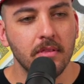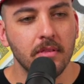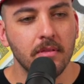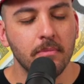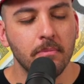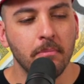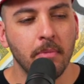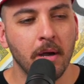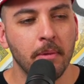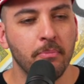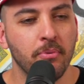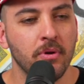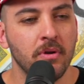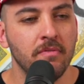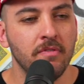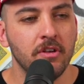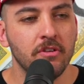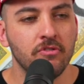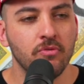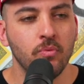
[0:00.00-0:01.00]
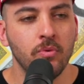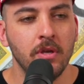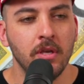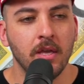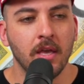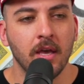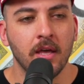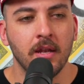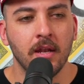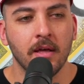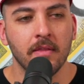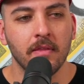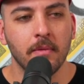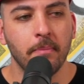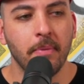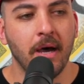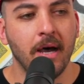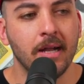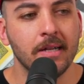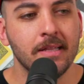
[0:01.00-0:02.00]
my previous weekend on the
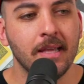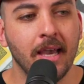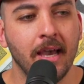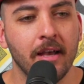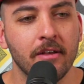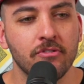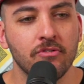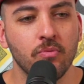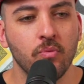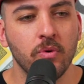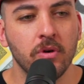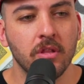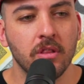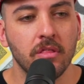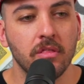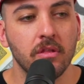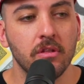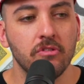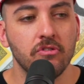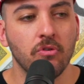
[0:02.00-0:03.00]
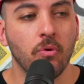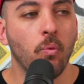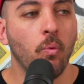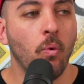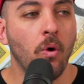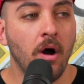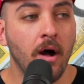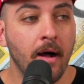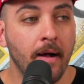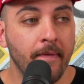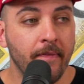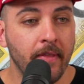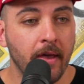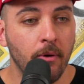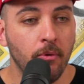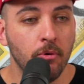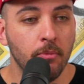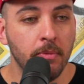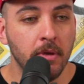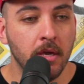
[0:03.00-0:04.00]
podcast with Twan that
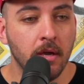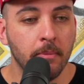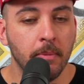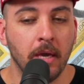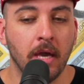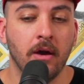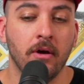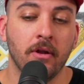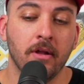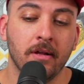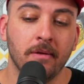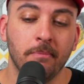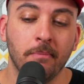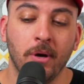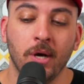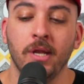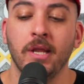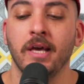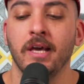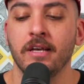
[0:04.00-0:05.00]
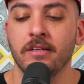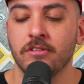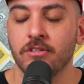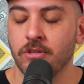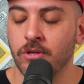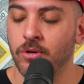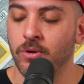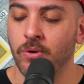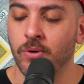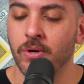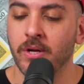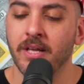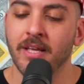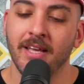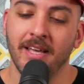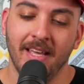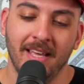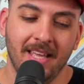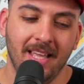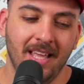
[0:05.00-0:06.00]
will be coming out on Monday, so
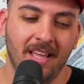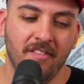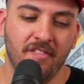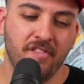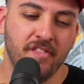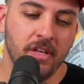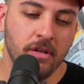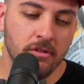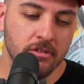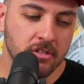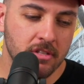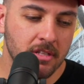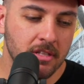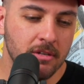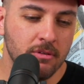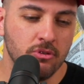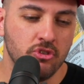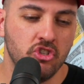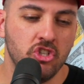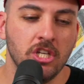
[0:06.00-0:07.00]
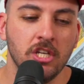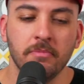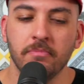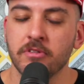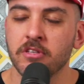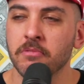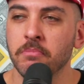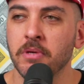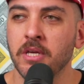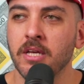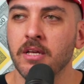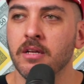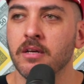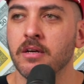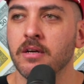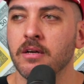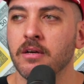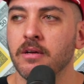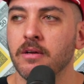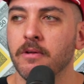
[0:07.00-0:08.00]
it feels a little cheap to me
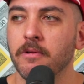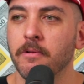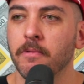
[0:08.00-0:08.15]
to